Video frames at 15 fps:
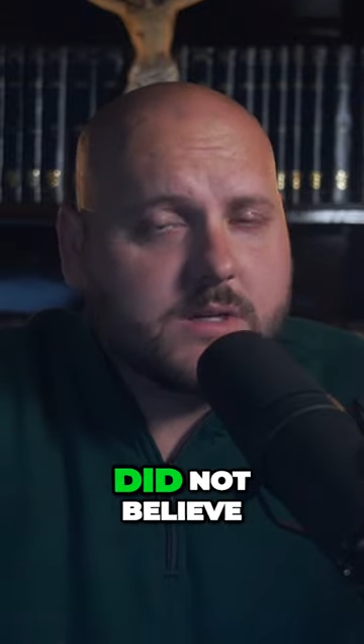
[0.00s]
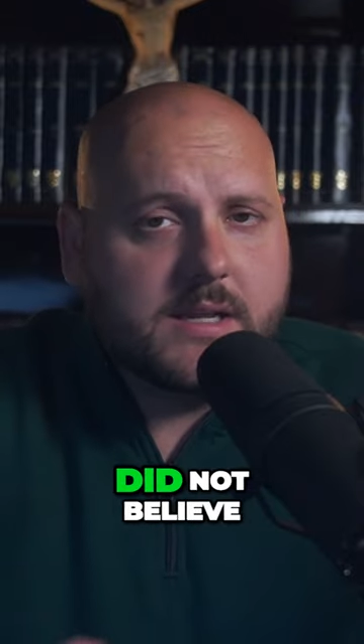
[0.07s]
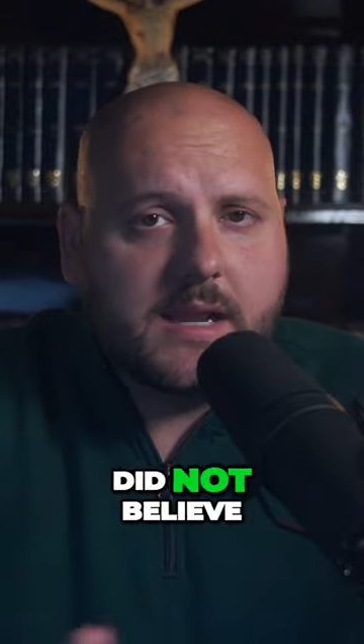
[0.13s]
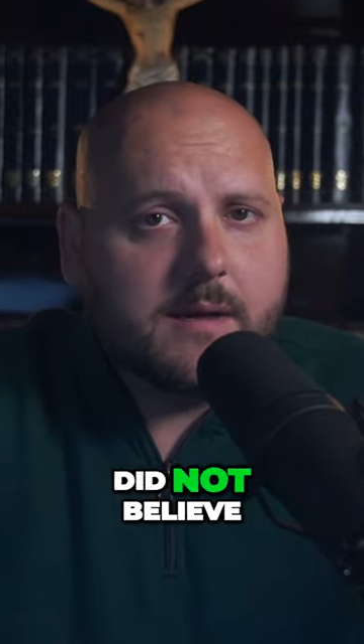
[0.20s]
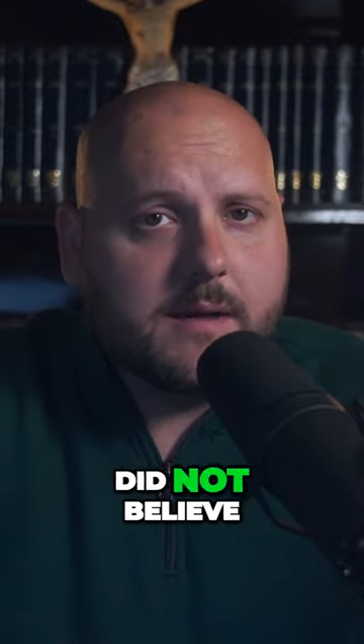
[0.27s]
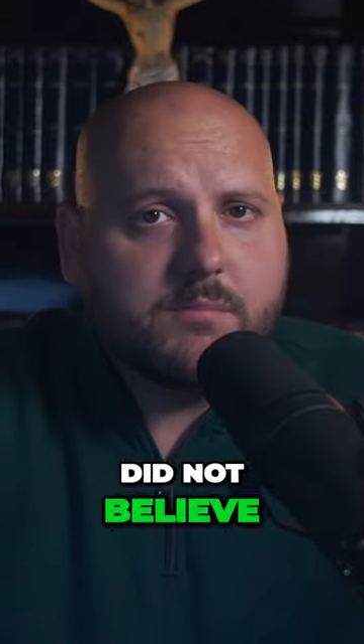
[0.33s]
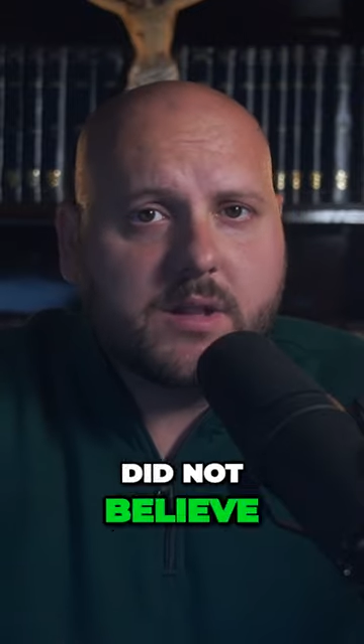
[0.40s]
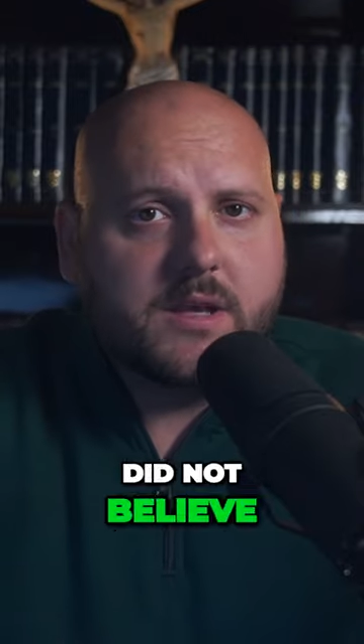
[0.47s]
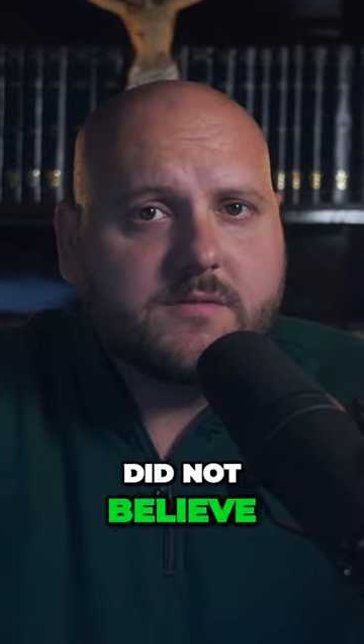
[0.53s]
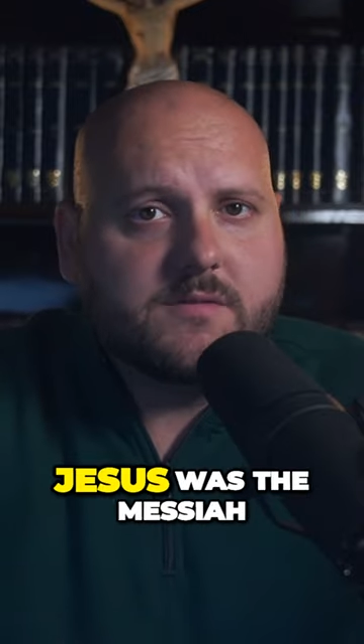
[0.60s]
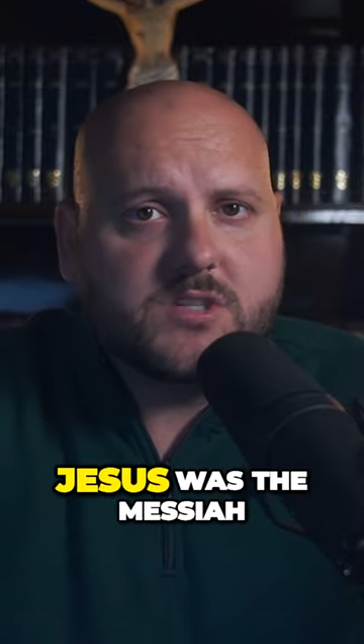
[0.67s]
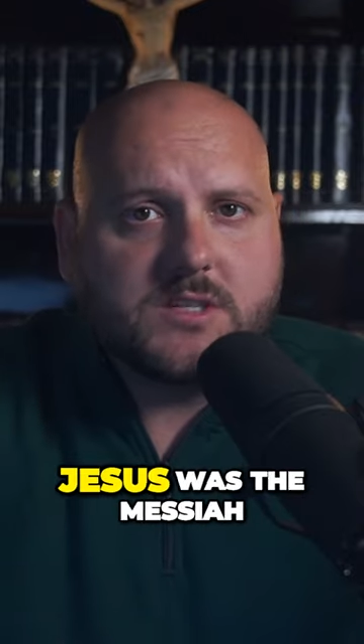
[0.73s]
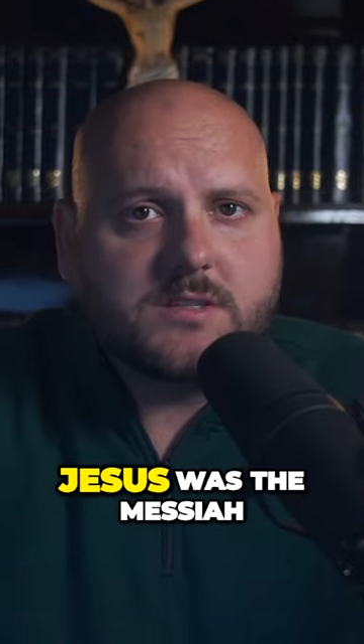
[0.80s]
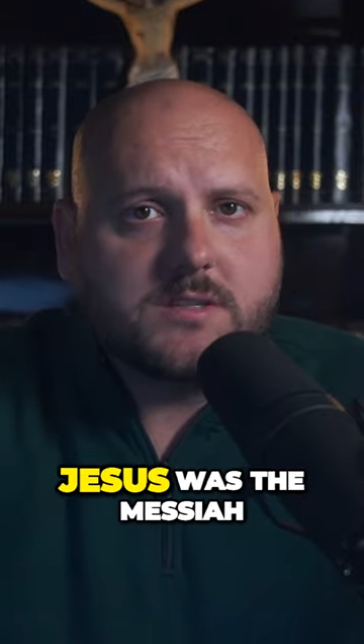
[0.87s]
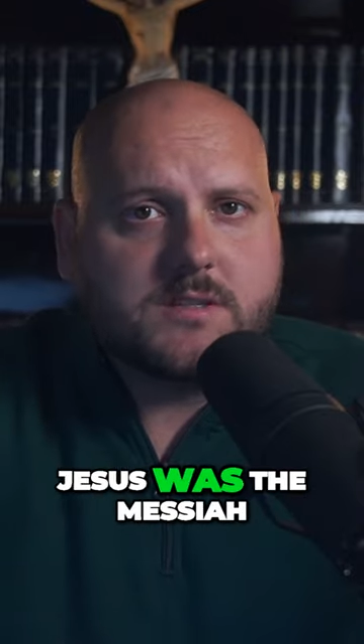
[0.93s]
did not believe
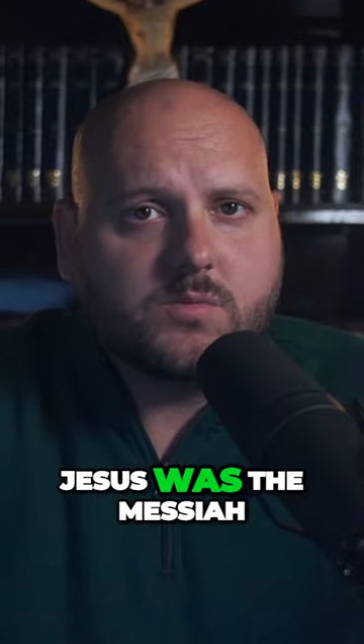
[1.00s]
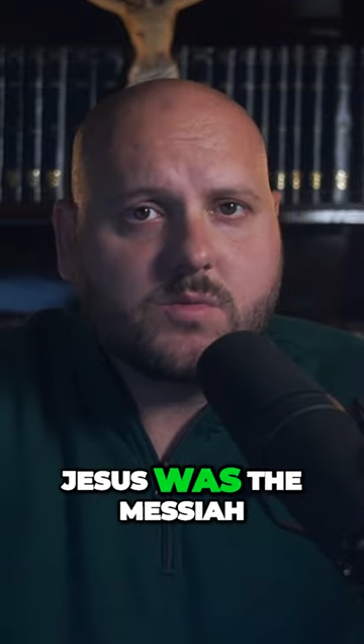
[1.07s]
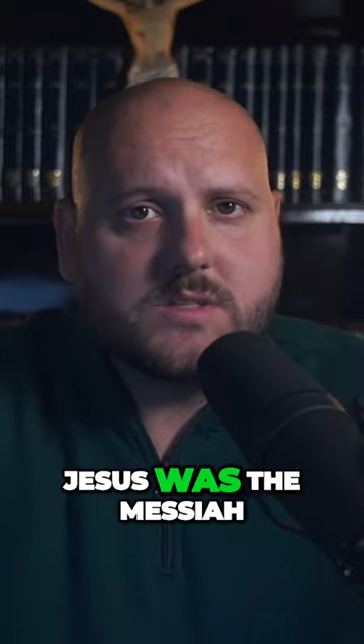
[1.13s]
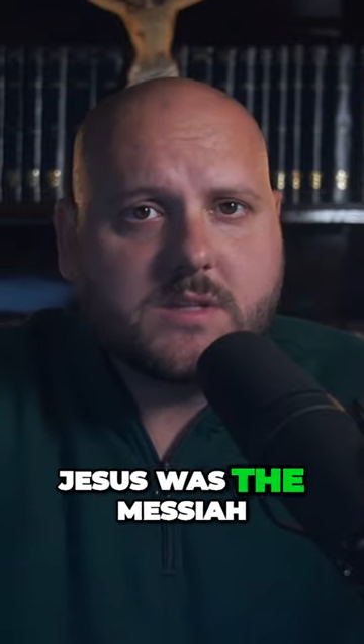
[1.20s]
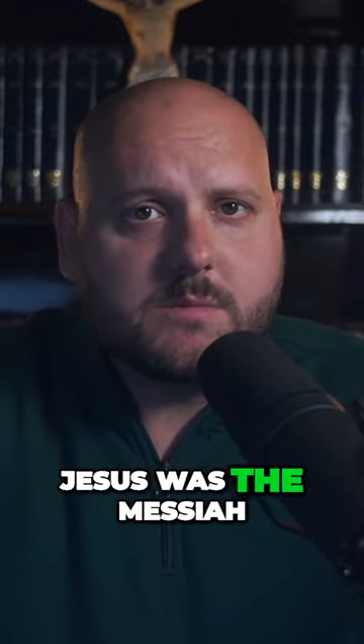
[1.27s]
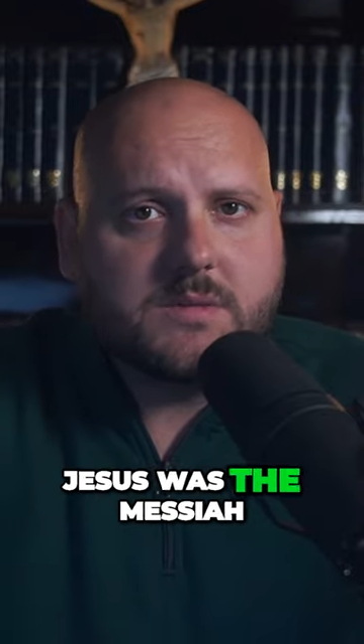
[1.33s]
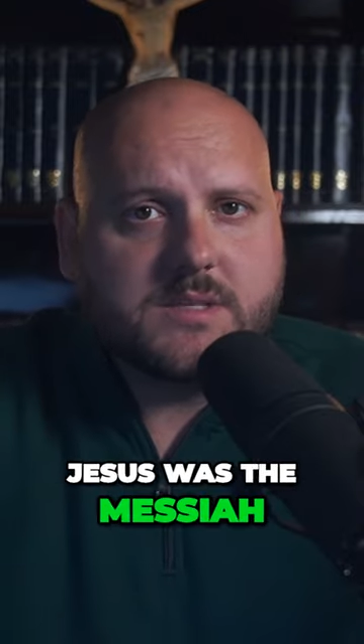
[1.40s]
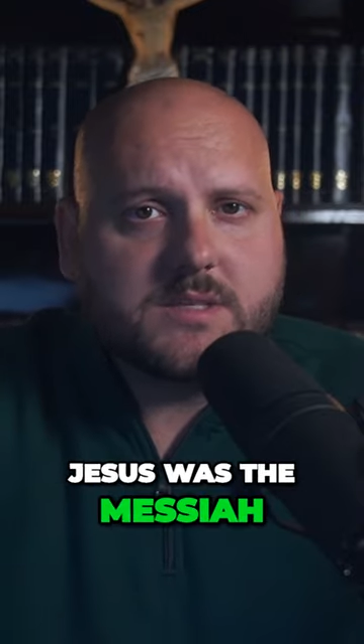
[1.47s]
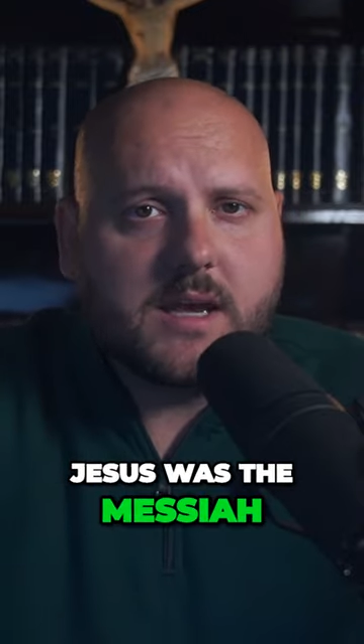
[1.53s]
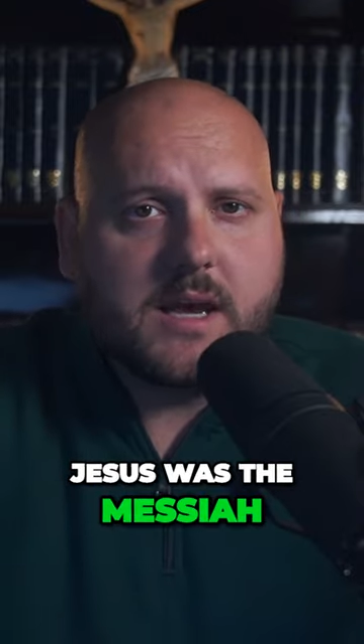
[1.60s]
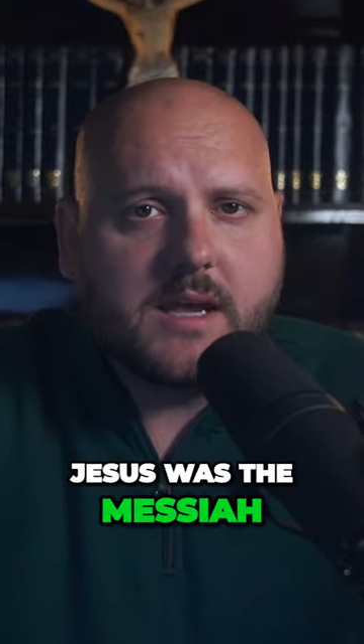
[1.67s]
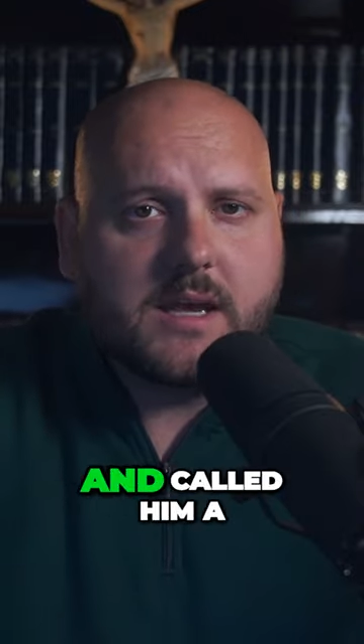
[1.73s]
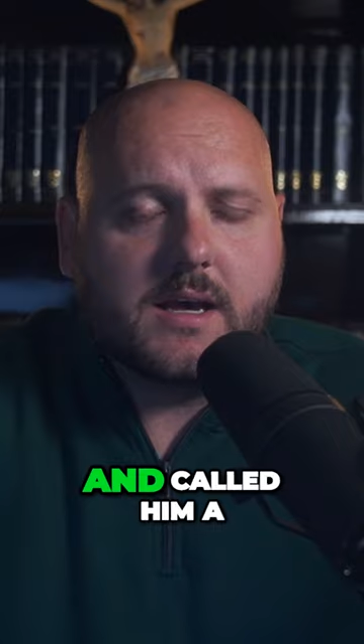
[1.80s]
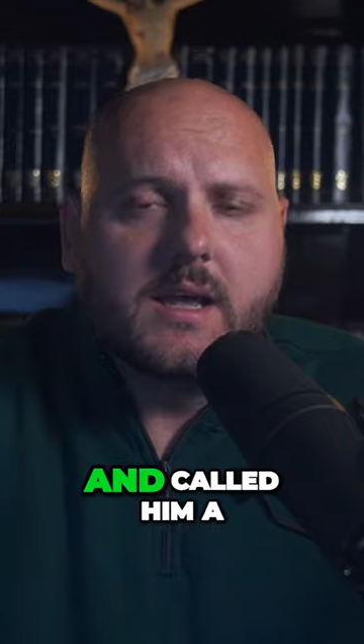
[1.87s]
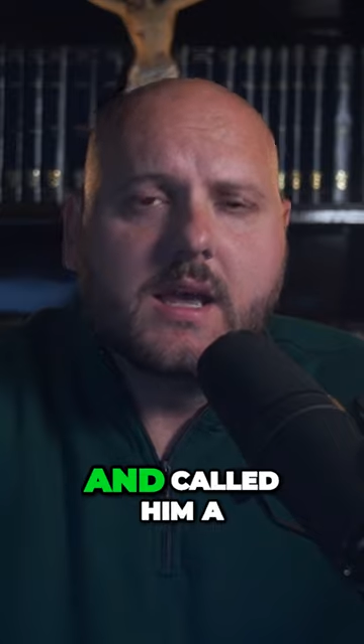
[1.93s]
Jesus was the
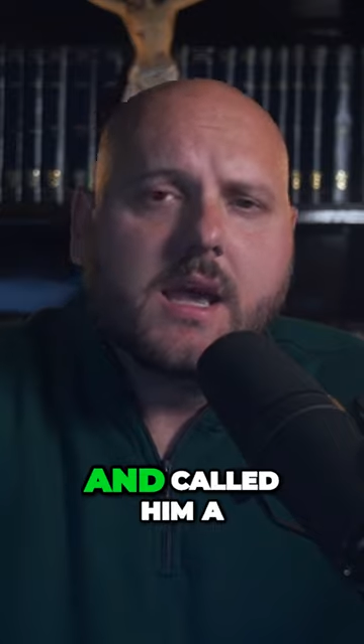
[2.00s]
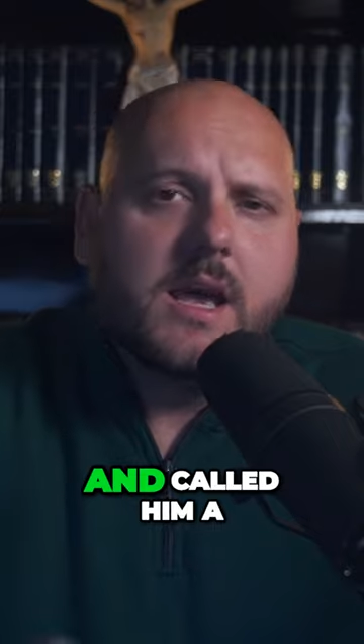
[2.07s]
Messiah